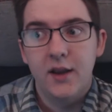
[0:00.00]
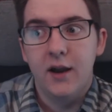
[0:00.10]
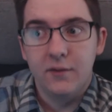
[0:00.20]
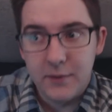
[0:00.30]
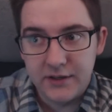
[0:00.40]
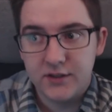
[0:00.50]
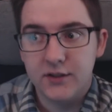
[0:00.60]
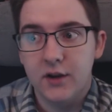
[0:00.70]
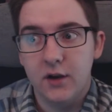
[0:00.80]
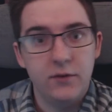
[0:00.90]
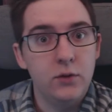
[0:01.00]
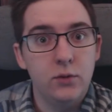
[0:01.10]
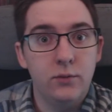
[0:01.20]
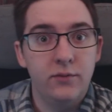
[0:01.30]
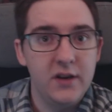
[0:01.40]
I've missed a
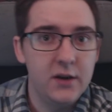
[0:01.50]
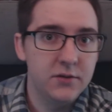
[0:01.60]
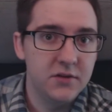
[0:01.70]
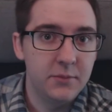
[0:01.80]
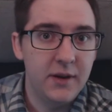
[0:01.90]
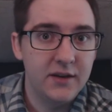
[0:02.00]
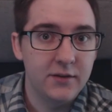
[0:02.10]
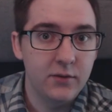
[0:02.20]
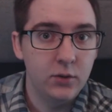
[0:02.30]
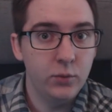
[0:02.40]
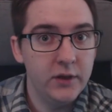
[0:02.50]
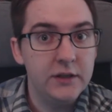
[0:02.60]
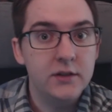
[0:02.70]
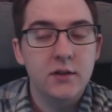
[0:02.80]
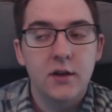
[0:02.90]
few videos in the past few
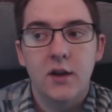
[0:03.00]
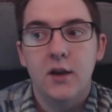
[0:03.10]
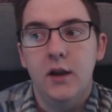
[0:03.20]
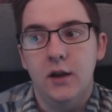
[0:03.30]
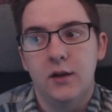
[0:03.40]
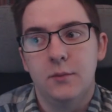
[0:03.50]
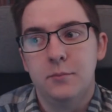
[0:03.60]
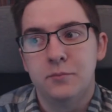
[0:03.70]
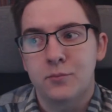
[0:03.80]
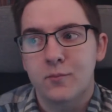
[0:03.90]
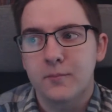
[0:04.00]
weeks. I've